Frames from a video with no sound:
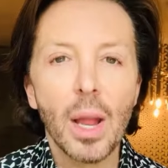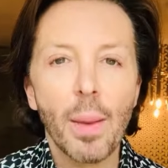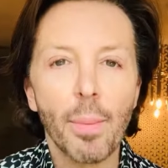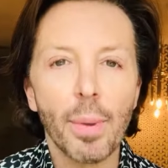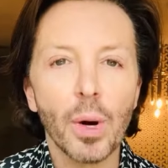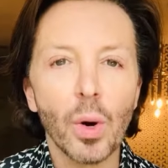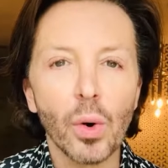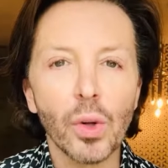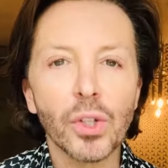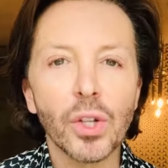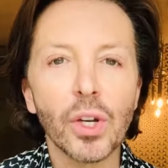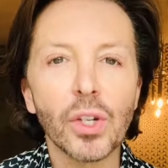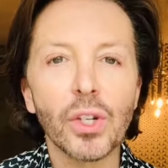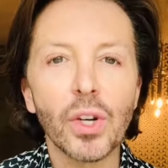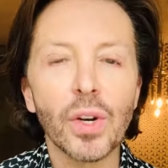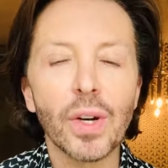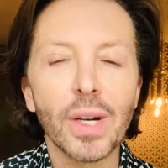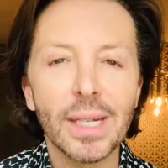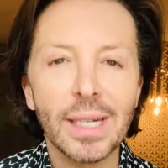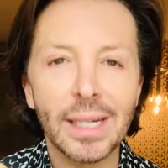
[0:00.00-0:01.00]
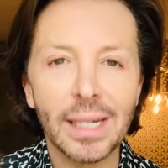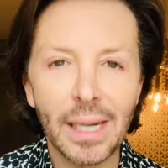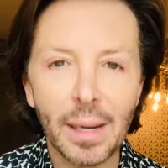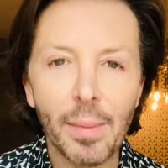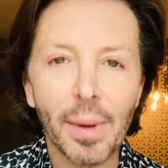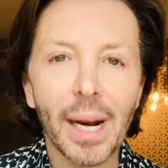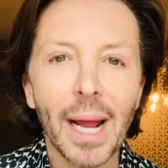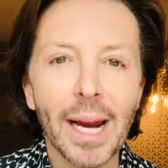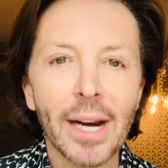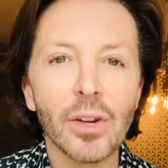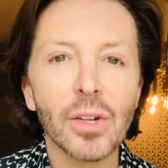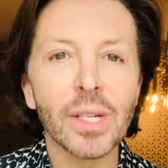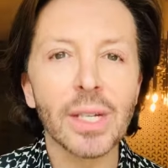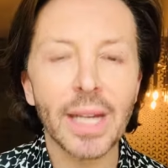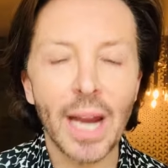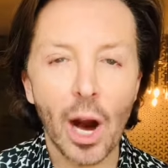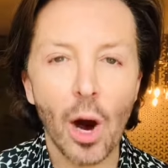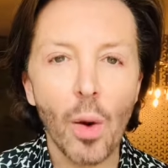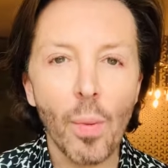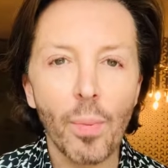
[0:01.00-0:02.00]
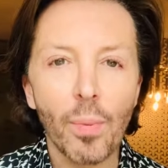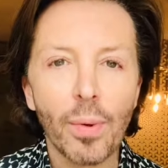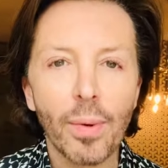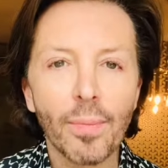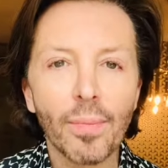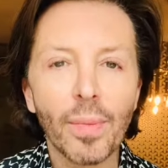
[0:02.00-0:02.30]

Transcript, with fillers: but also too, to stimulate your scalp